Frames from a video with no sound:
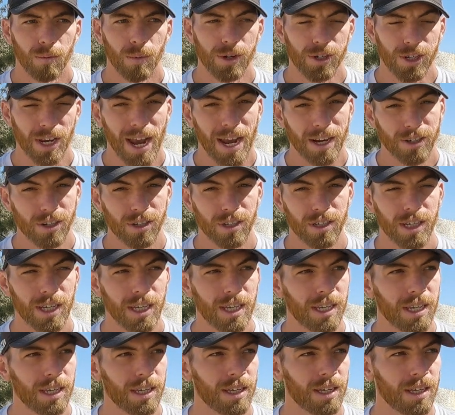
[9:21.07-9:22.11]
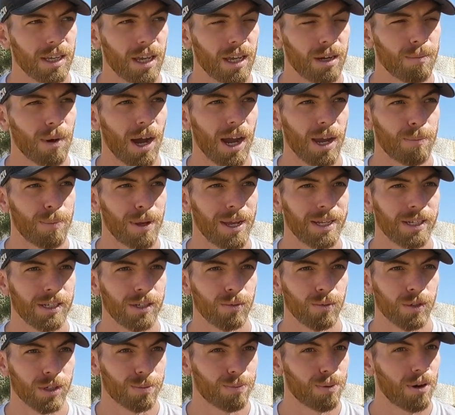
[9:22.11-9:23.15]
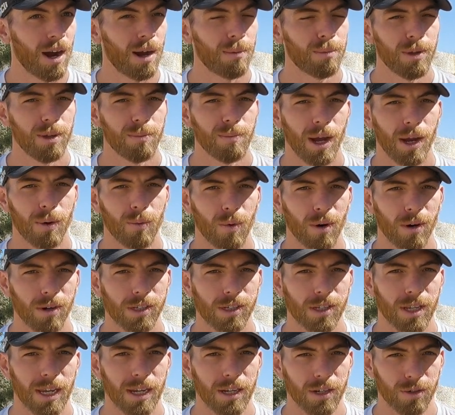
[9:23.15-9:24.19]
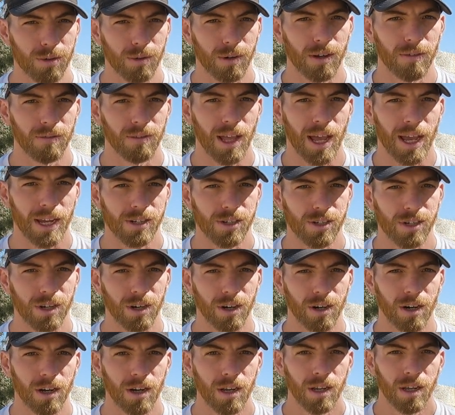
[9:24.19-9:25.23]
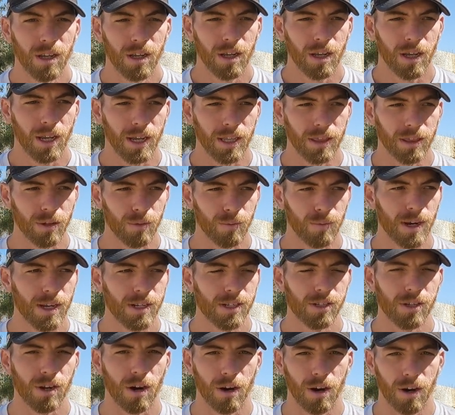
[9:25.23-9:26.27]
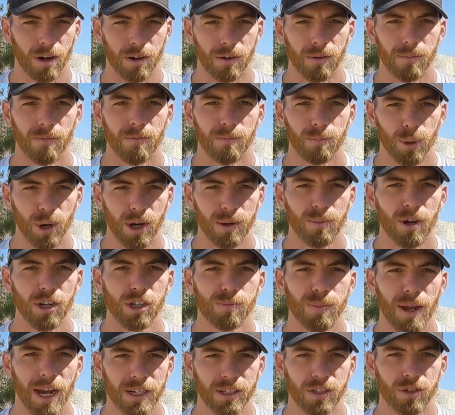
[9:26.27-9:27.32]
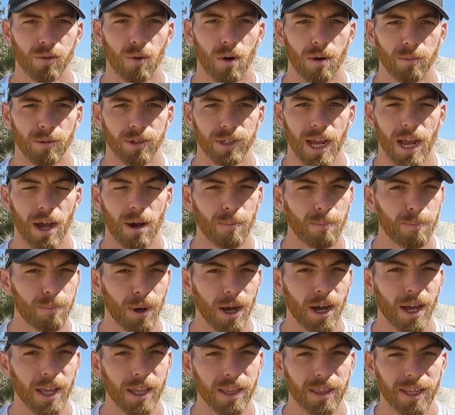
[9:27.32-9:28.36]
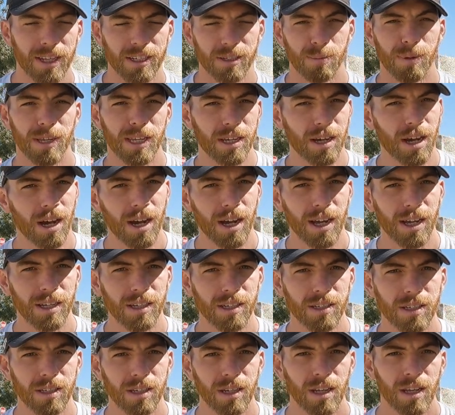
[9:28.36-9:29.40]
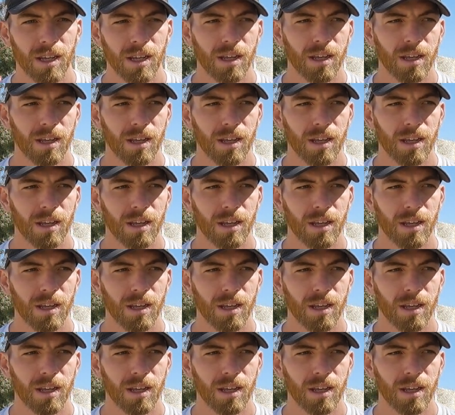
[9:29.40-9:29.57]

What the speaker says: which actually, in my opinion, was probably my worst injury of last year. And the wrists are pretty much back to normal now, but that's because